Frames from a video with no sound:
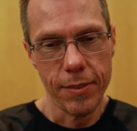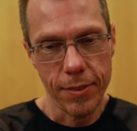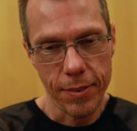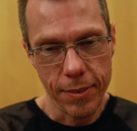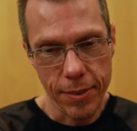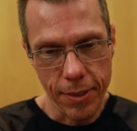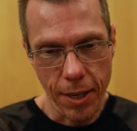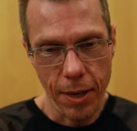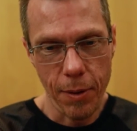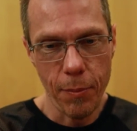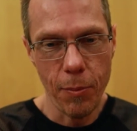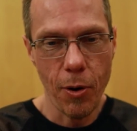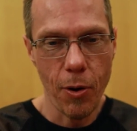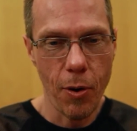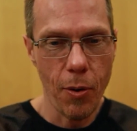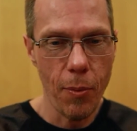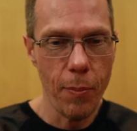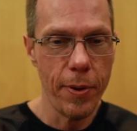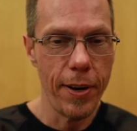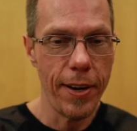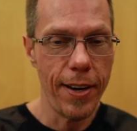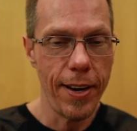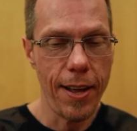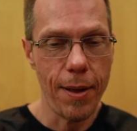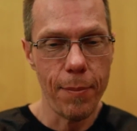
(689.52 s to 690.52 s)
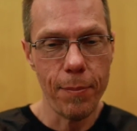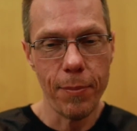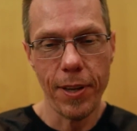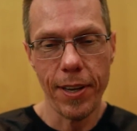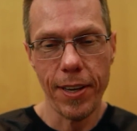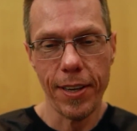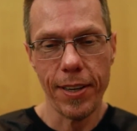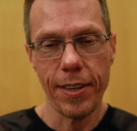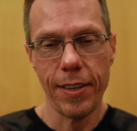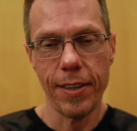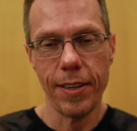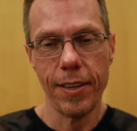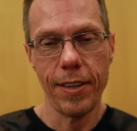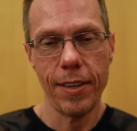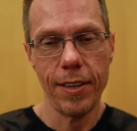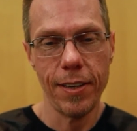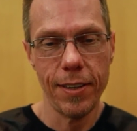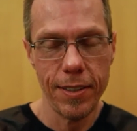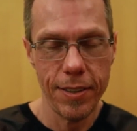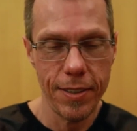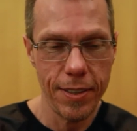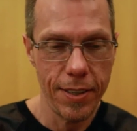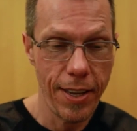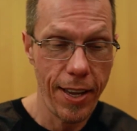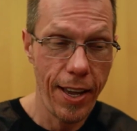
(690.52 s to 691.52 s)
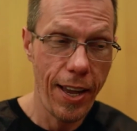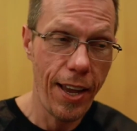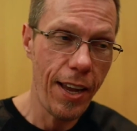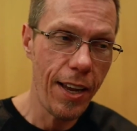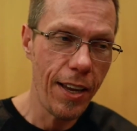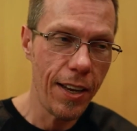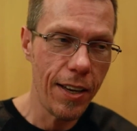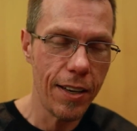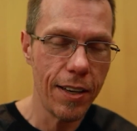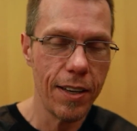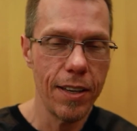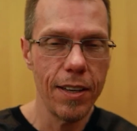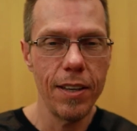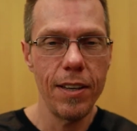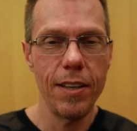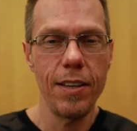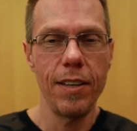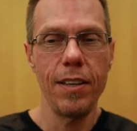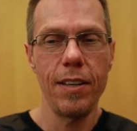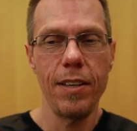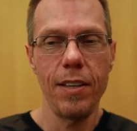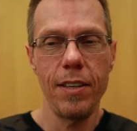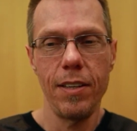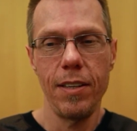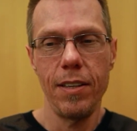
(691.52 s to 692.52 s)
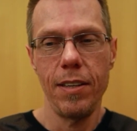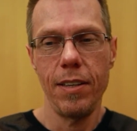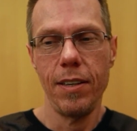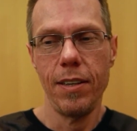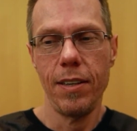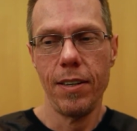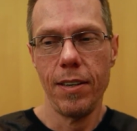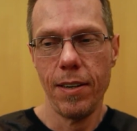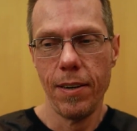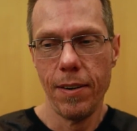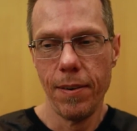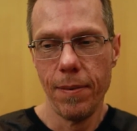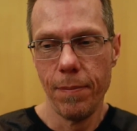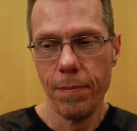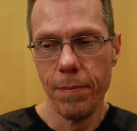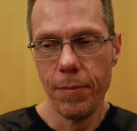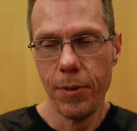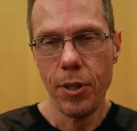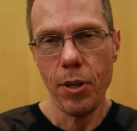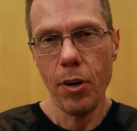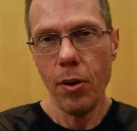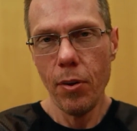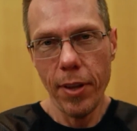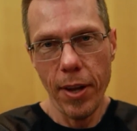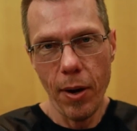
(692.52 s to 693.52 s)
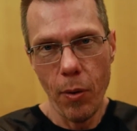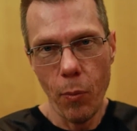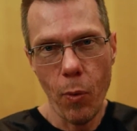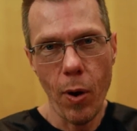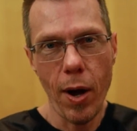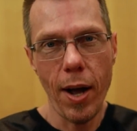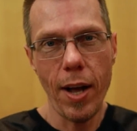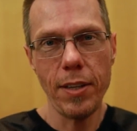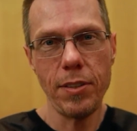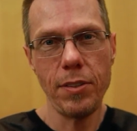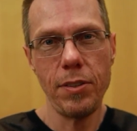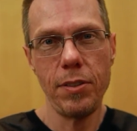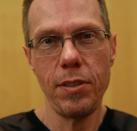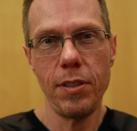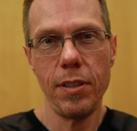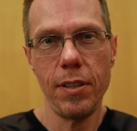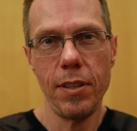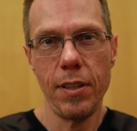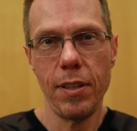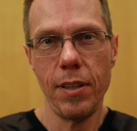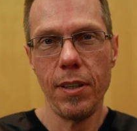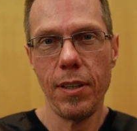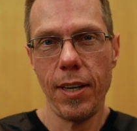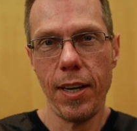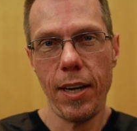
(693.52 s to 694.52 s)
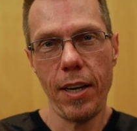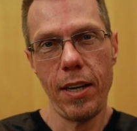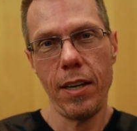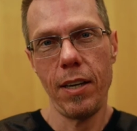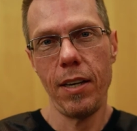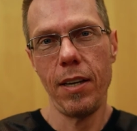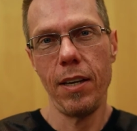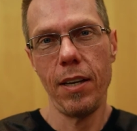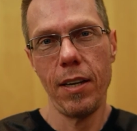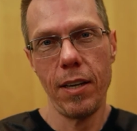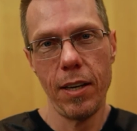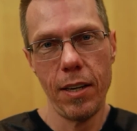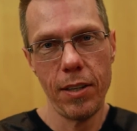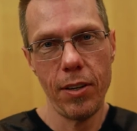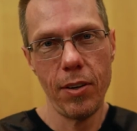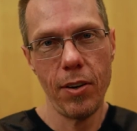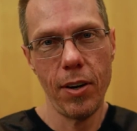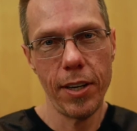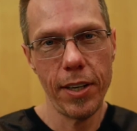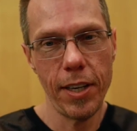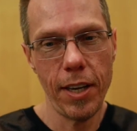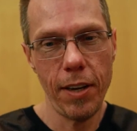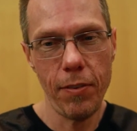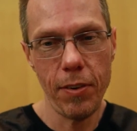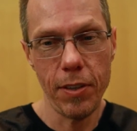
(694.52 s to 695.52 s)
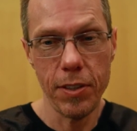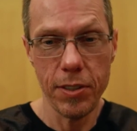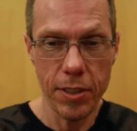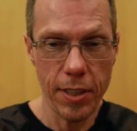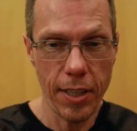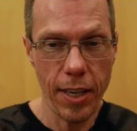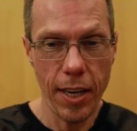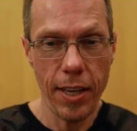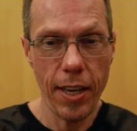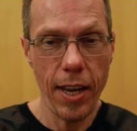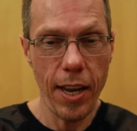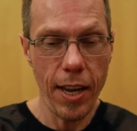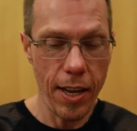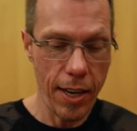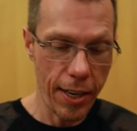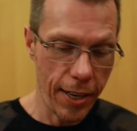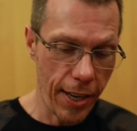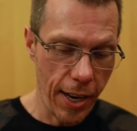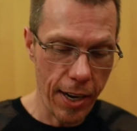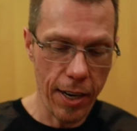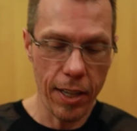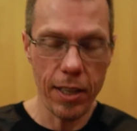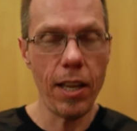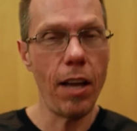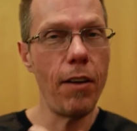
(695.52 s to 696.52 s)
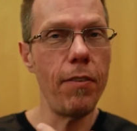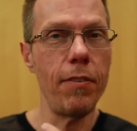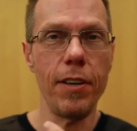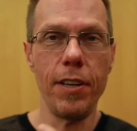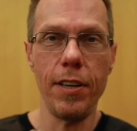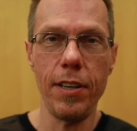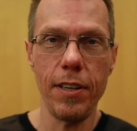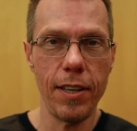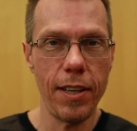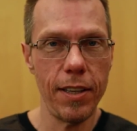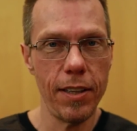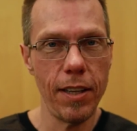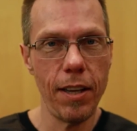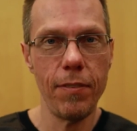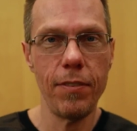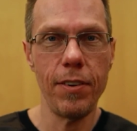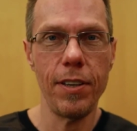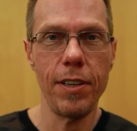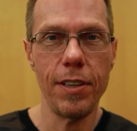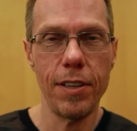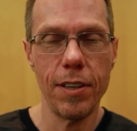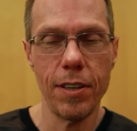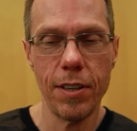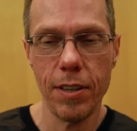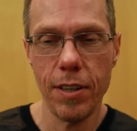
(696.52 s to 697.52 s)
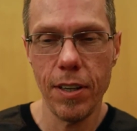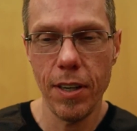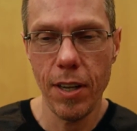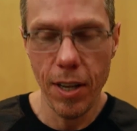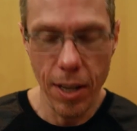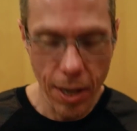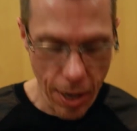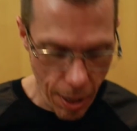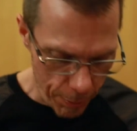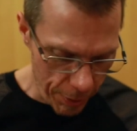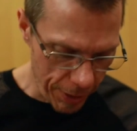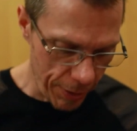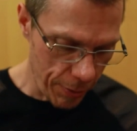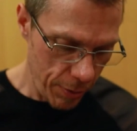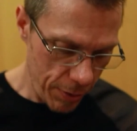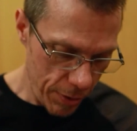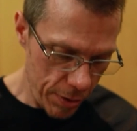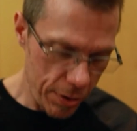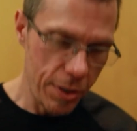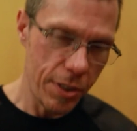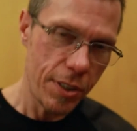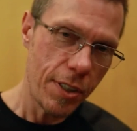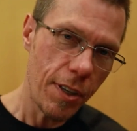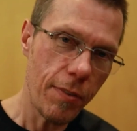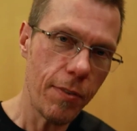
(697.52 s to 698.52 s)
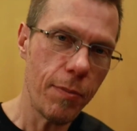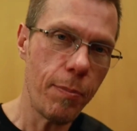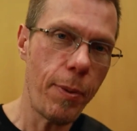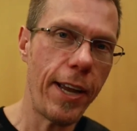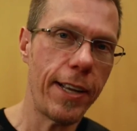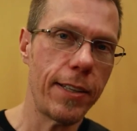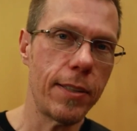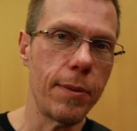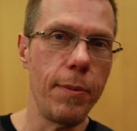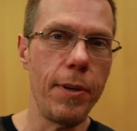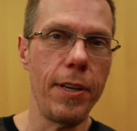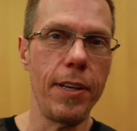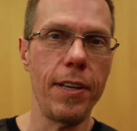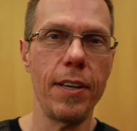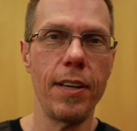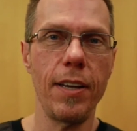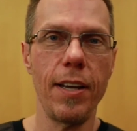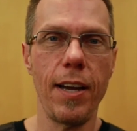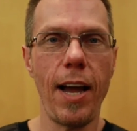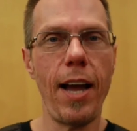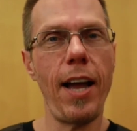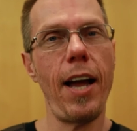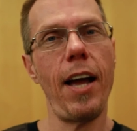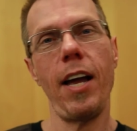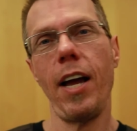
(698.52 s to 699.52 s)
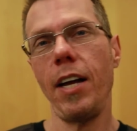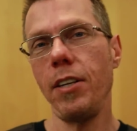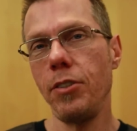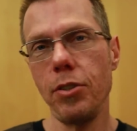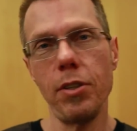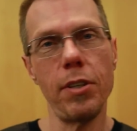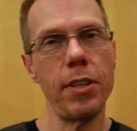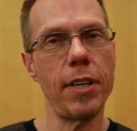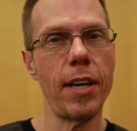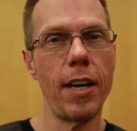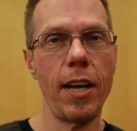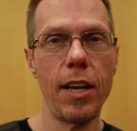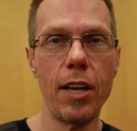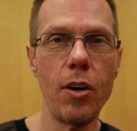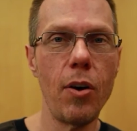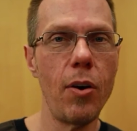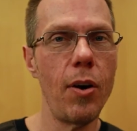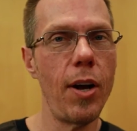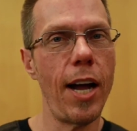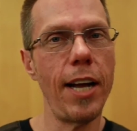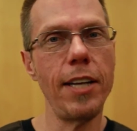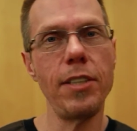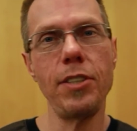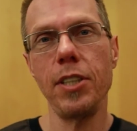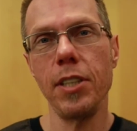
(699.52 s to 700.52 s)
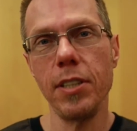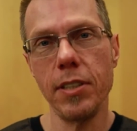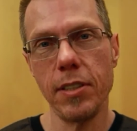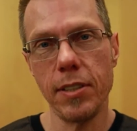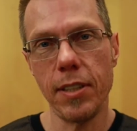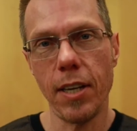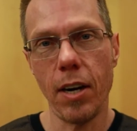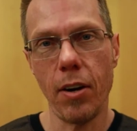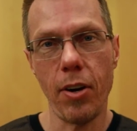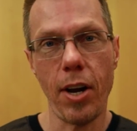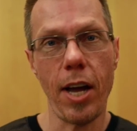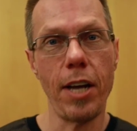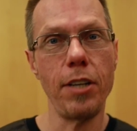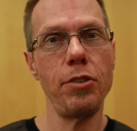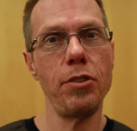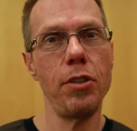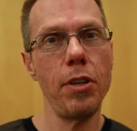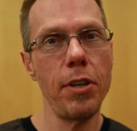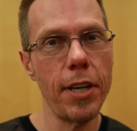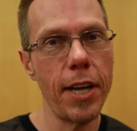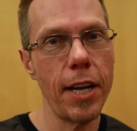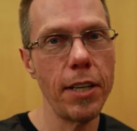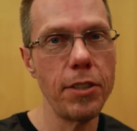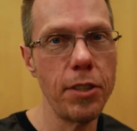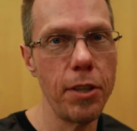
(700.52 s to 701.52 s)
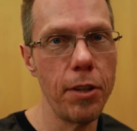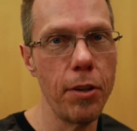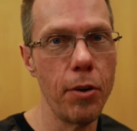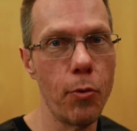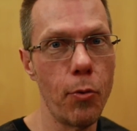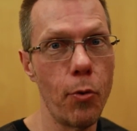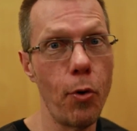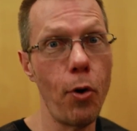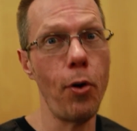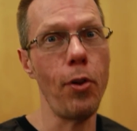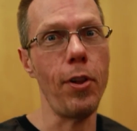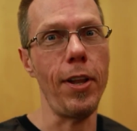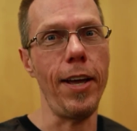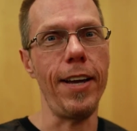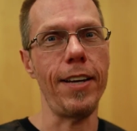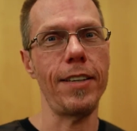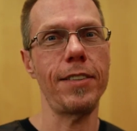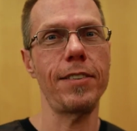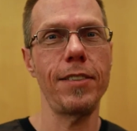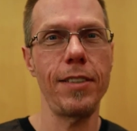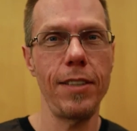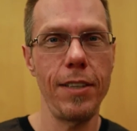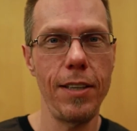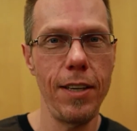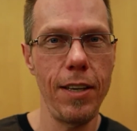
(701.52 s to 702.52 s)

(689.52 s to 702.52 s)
came home and I'm like, hey, you know that watch I gave it? She said, yeah, I got it. I love it. You know, I'm like, just give it back to me. I should have got, you know, I chinsed out. I should have got you the Rolex.